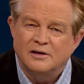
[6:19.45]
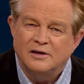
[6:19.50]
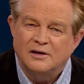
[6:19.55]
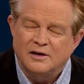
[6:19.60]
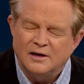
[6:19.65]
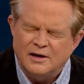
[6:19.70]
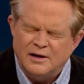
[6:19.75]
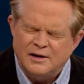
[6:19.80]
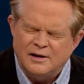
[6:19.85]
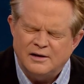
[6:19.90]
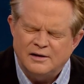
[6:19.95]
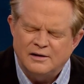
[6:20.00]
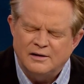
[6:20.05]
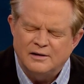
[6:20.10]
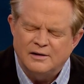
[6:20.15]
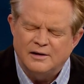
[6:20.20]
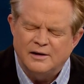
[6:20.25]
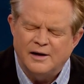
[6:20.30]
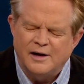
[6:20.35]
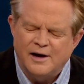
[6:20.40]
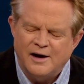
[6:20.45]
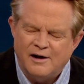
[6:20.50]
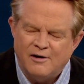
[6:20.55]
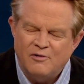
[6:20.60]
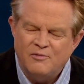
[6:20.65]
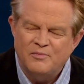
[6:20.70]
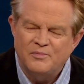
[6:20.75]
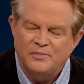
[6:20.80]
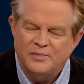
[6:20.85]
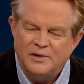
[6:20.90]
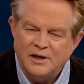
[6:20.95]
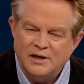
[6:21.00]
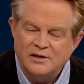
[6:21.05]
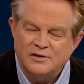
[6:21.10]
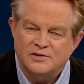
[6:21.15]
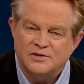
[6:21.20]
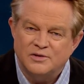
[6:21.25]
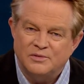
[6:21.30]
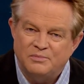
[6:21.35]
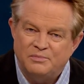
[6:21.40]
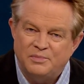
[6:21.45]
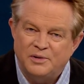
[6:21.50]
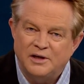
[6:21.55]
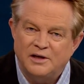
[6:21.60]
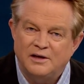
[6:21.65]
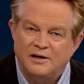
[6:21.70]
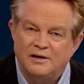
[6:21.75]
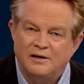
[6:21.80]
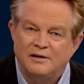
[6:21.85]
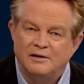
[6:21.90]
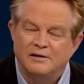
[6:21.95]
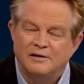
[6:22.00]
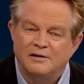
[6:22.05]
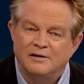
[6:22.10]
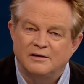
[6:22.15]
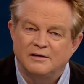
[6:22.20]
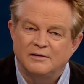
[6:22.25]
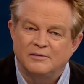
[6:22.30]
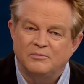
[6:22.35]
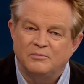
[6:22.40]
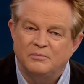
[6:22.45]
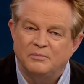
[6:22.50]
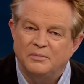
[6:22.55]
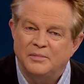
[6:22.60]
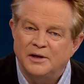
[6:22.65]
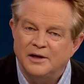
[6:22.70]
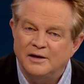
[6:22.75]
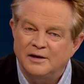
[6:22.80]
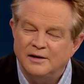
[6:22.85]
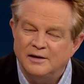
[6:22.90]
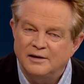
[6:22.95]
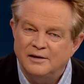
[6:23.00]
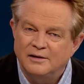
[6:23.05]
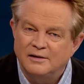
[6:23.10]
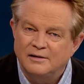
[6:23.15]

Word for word: God, help me to be me.